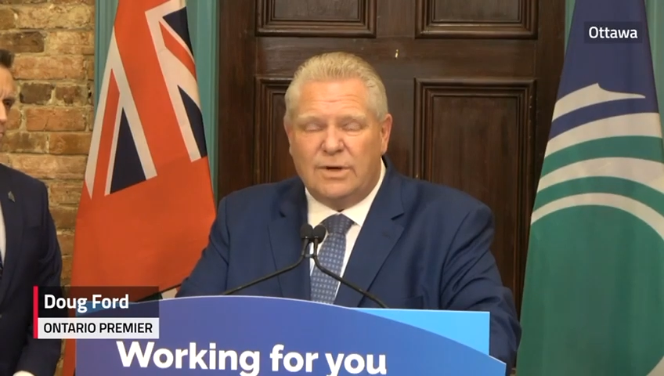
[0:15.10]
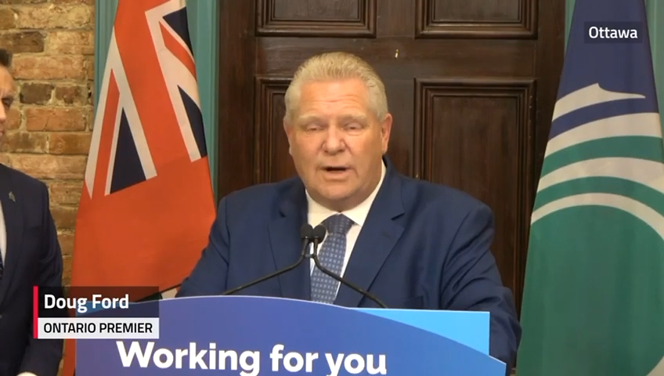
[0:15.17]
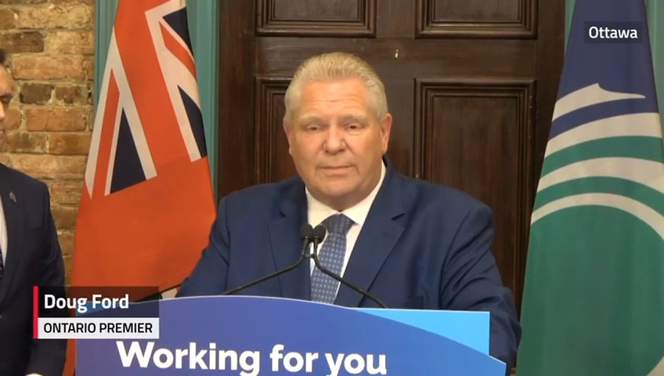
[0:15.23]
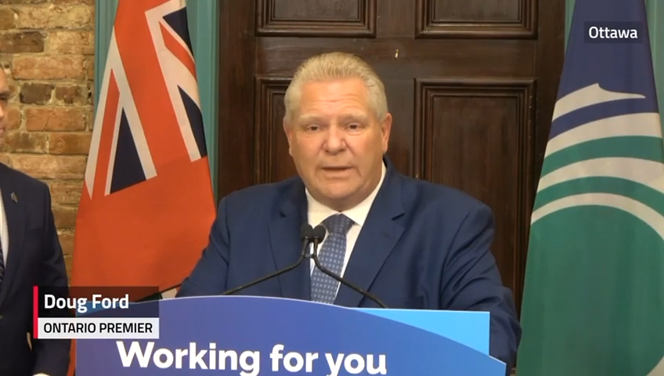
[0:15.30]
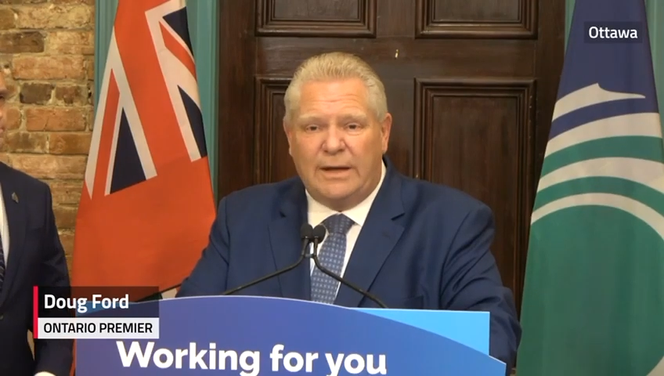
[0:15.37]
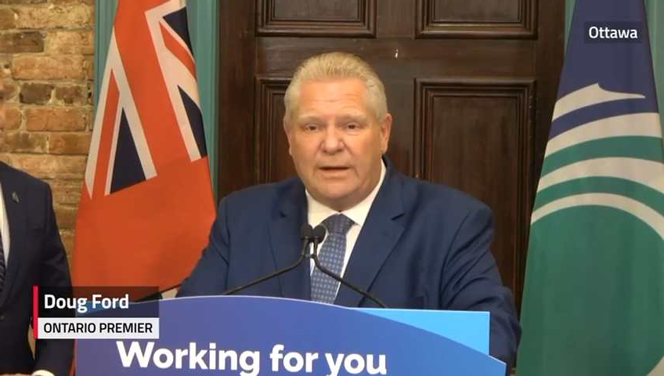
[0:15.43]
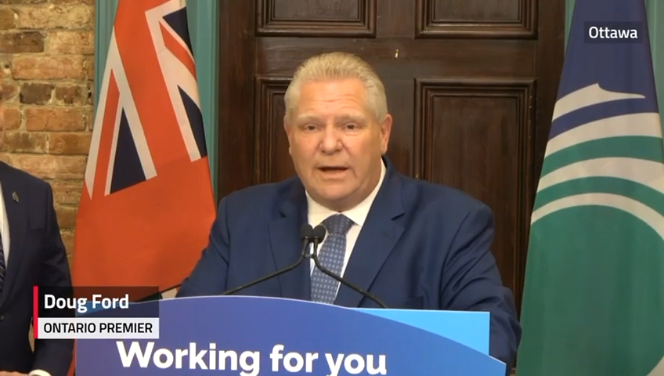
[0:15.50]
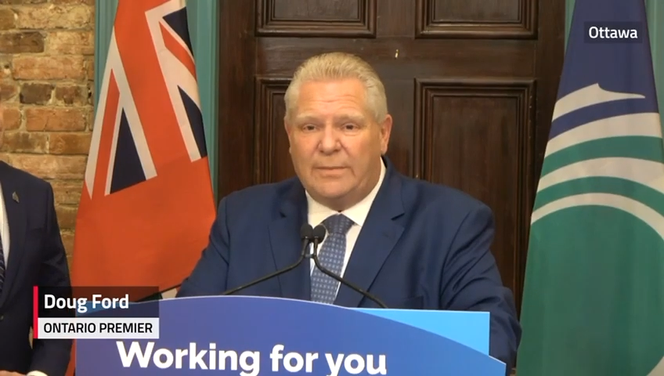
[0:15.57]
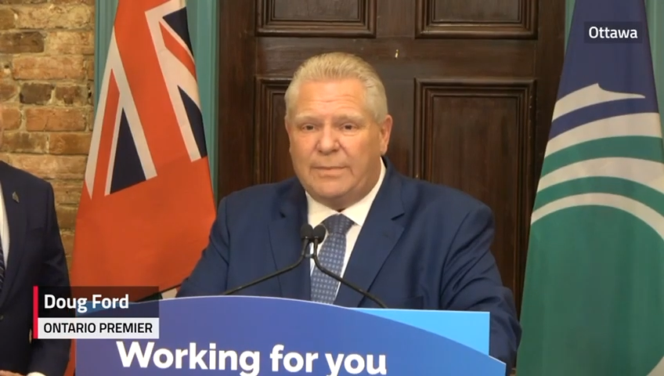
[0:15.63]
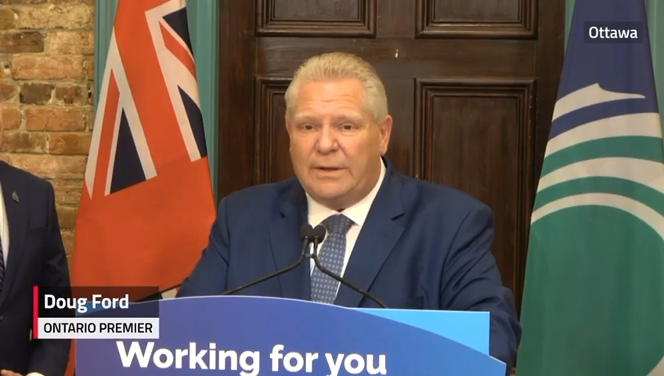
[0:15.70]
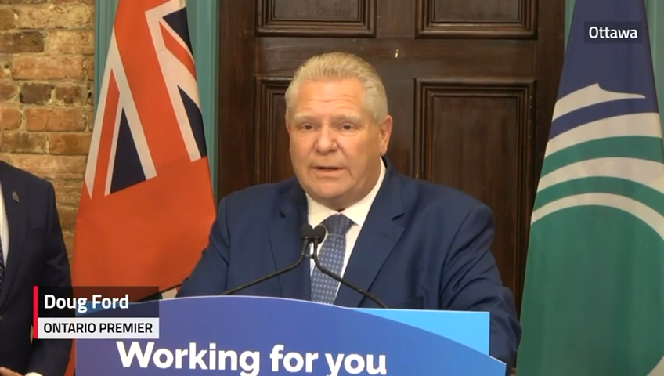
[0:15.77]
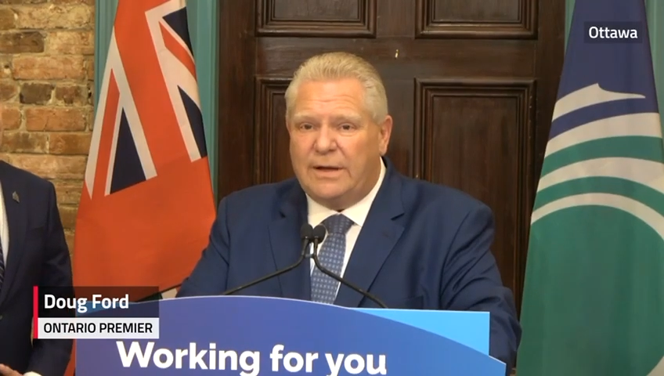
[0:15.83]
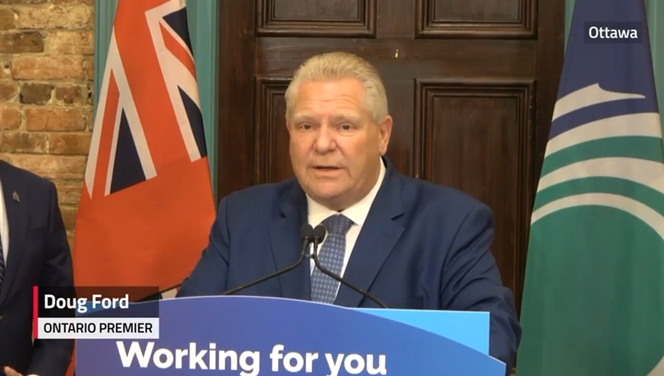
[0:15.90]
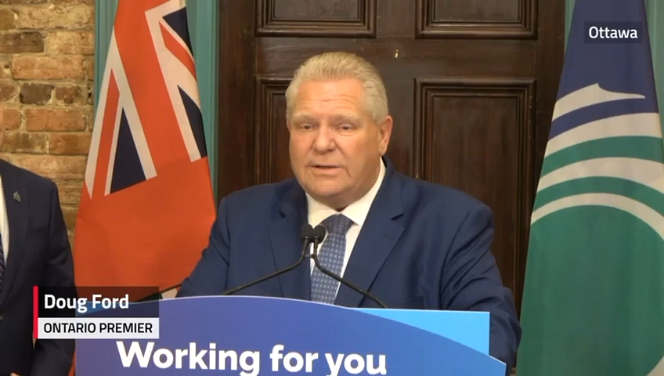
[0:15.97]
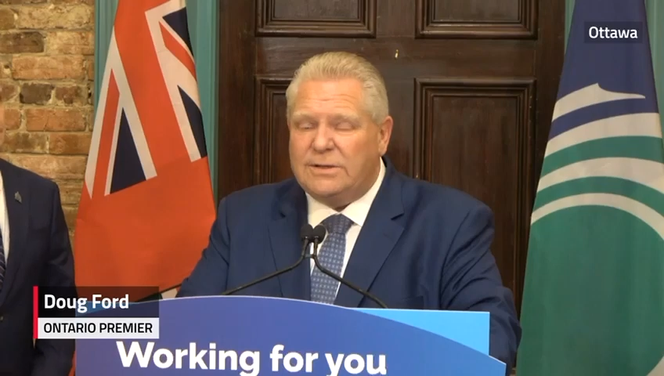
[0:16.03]
Drop that
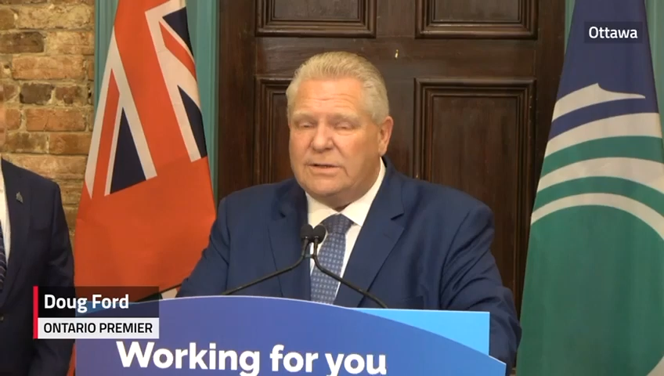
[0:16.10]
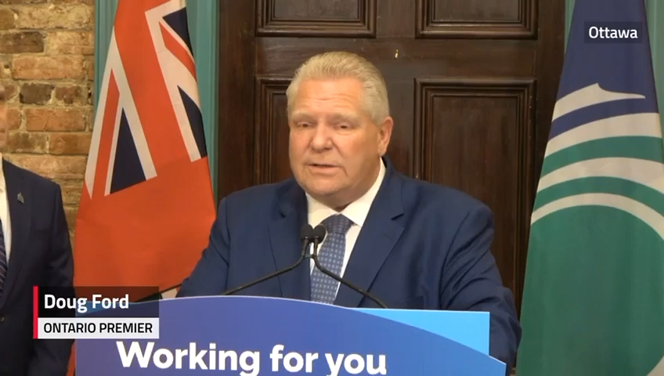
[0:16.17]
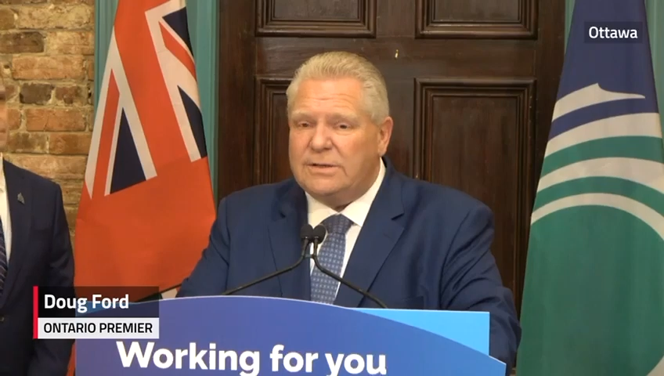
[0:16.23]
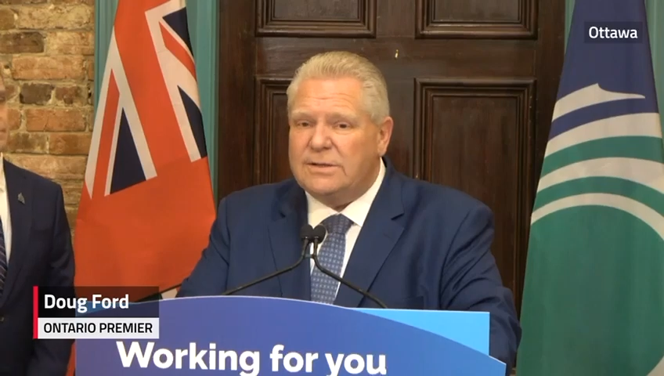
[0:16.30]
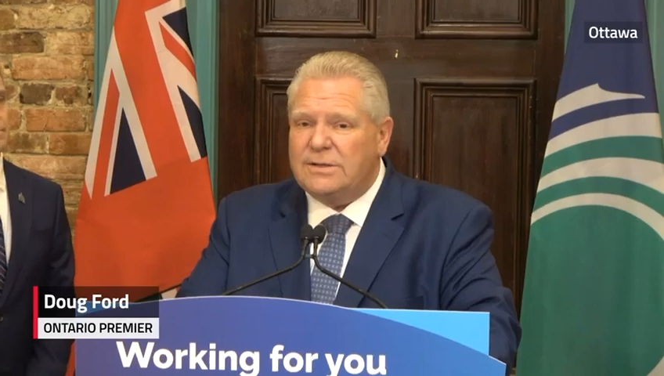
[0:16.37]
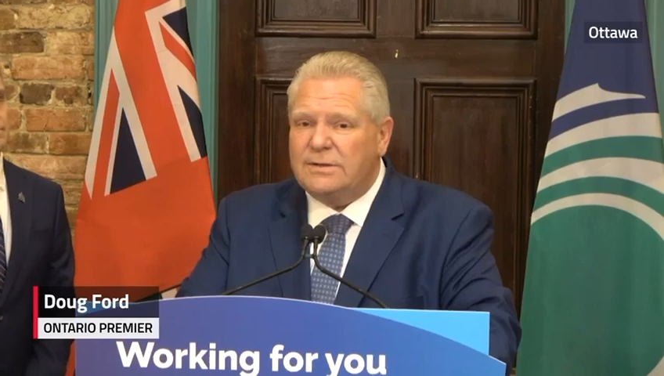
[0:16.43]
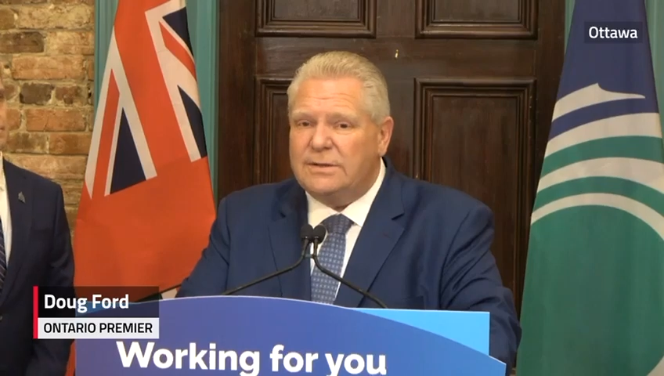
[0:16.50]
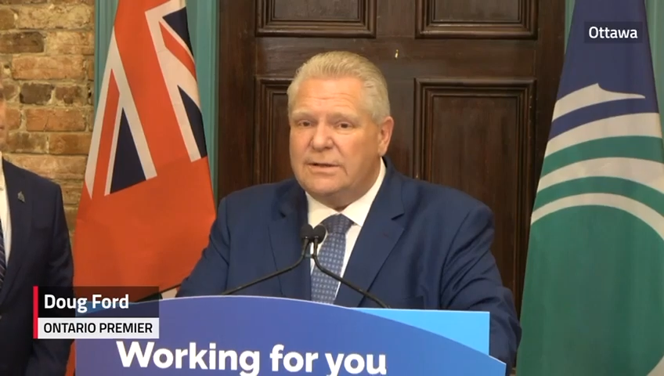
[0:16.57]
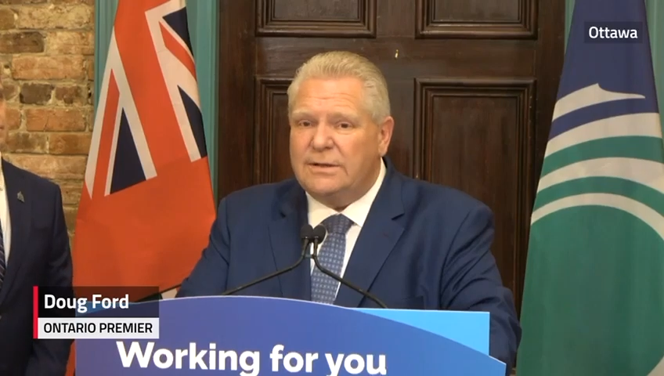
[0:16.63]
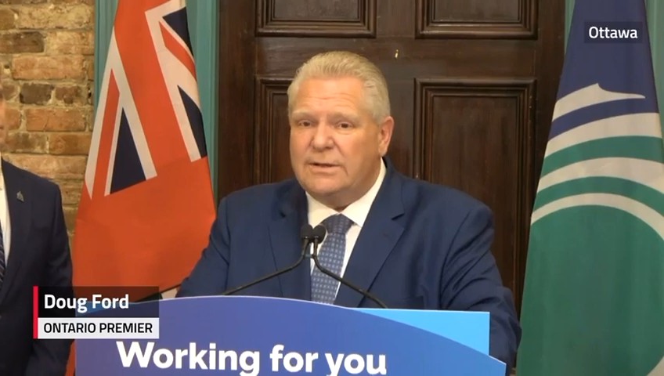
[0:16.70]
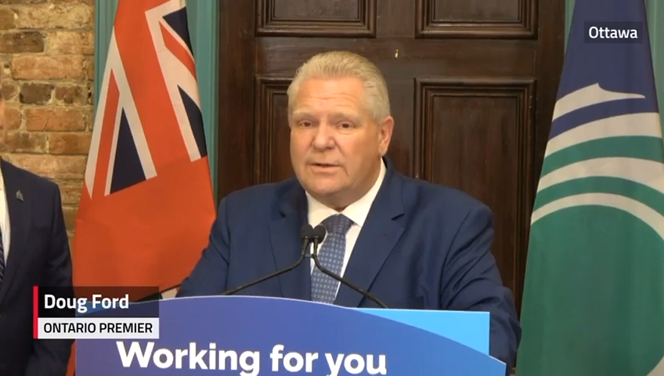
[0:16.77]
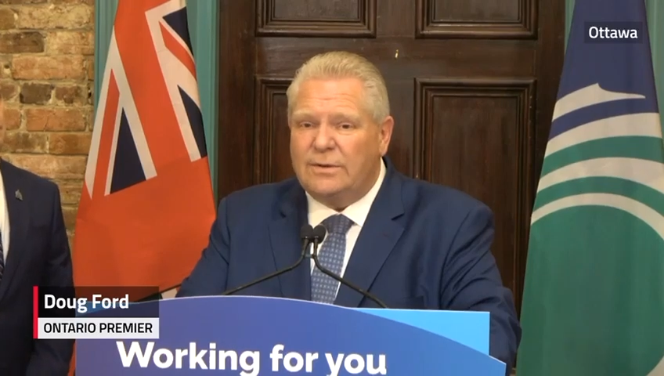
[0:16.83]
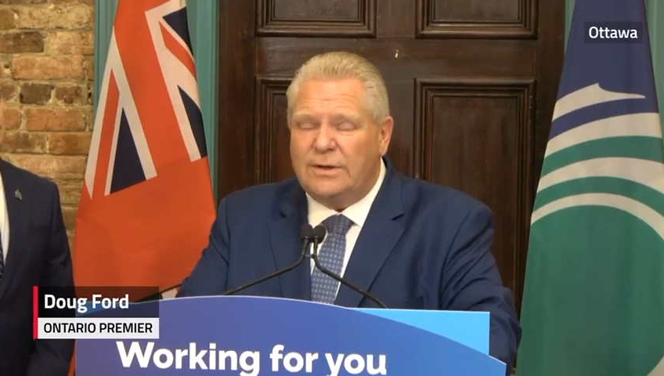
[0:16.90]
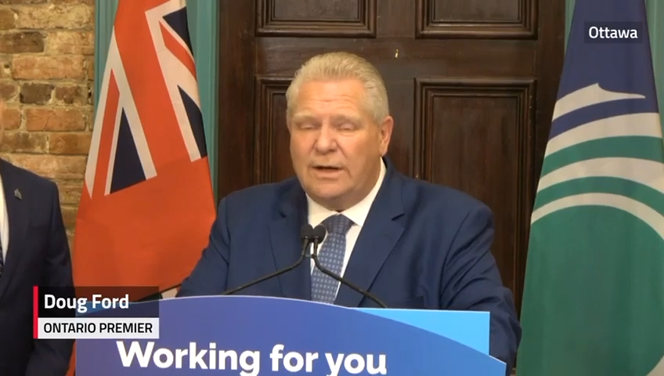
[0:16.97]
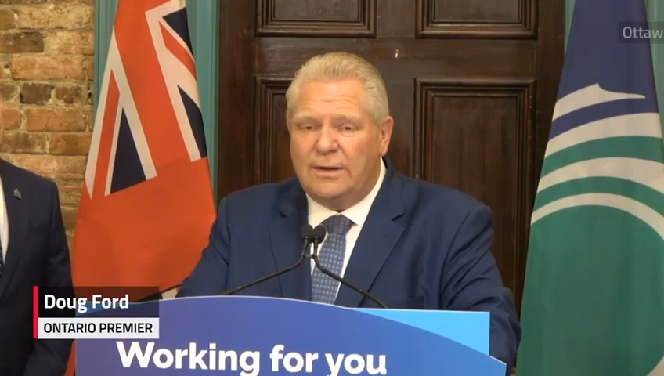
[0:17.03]
application. It's turned
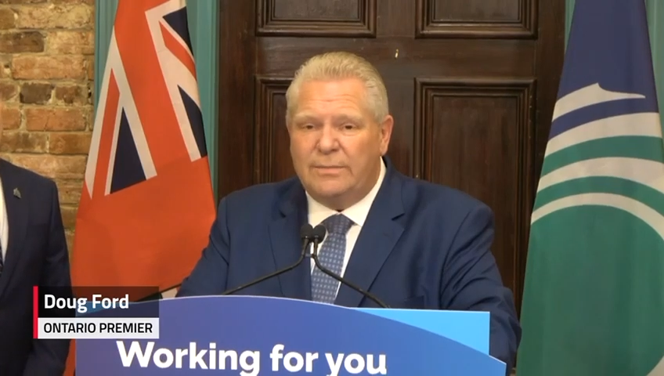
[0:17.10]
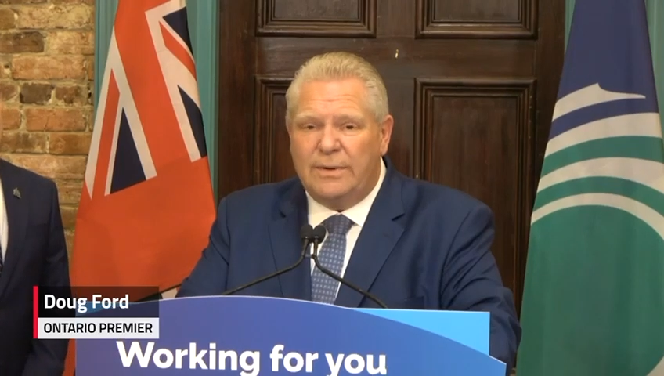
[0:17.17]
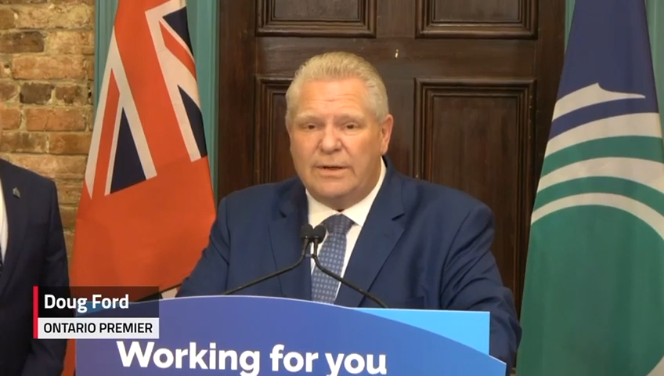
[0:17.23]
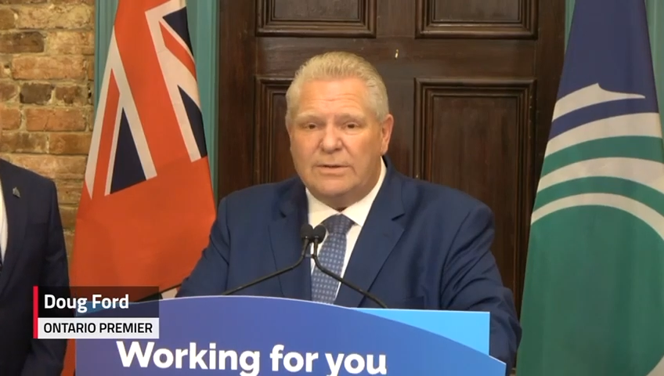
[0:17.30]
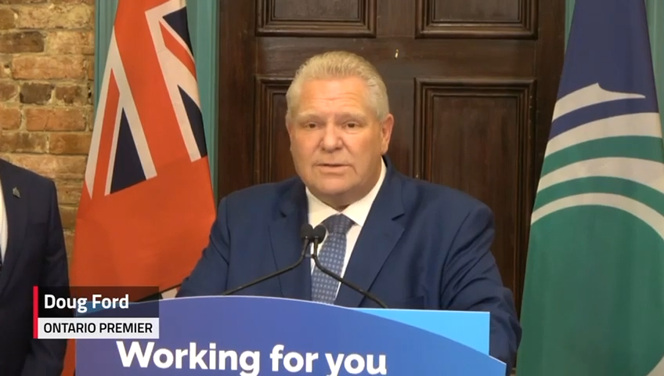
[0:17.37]
into a nightmare.